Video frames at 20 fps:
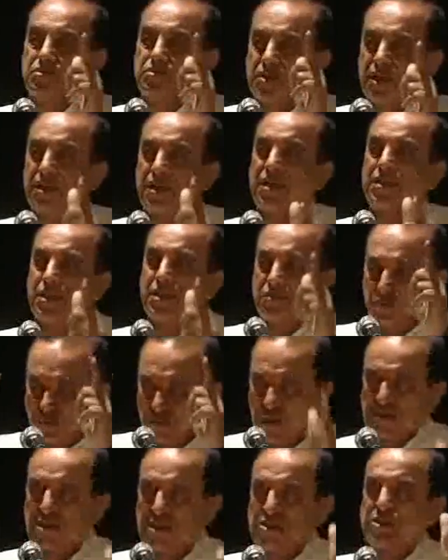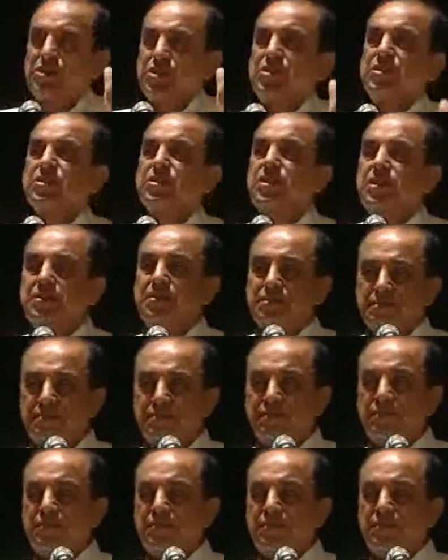Sonia Gandhi was a citizen,